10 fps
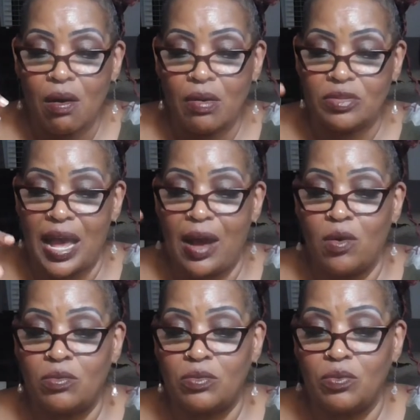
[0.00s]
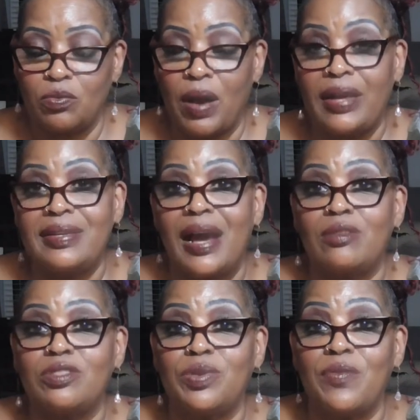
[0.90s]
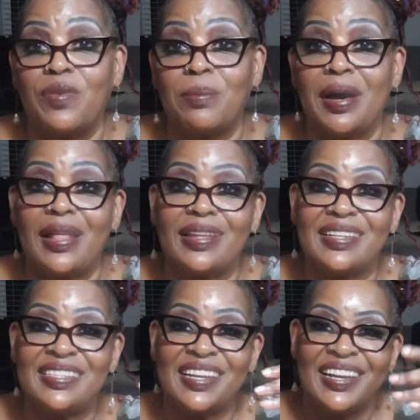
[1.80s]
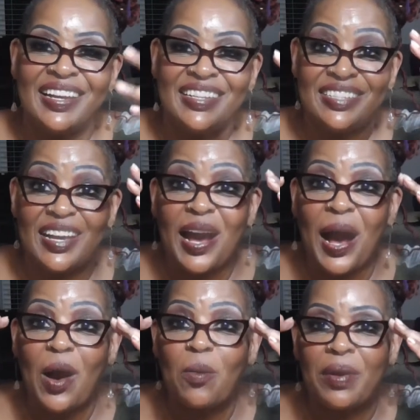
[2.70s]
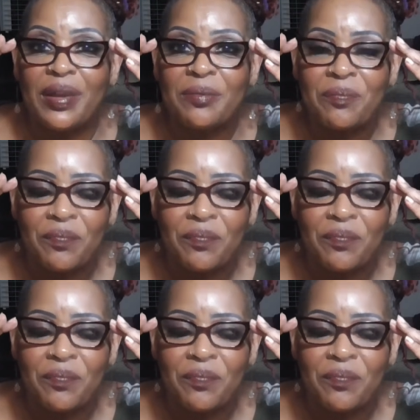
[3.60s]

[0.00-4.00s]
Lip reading: right down the street from Mother's, she called me.